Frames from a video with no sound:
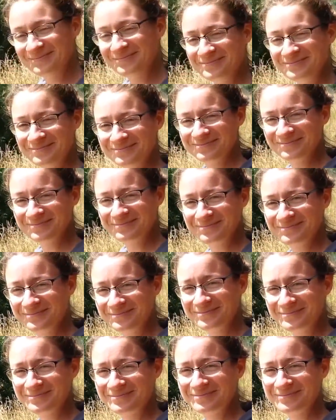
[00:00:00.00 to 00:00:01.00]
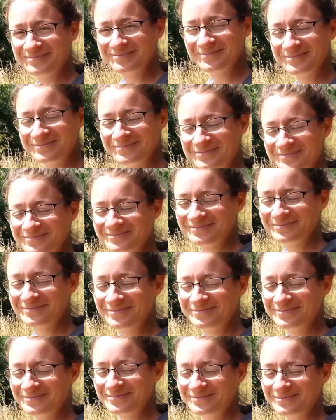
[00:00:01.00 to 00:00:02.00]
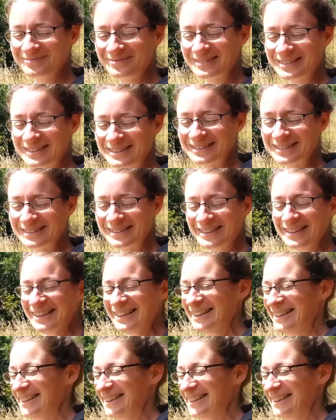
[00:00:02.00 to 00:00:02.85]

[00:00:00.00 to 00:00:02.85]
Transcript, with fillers: Seeds with Wings, signing out.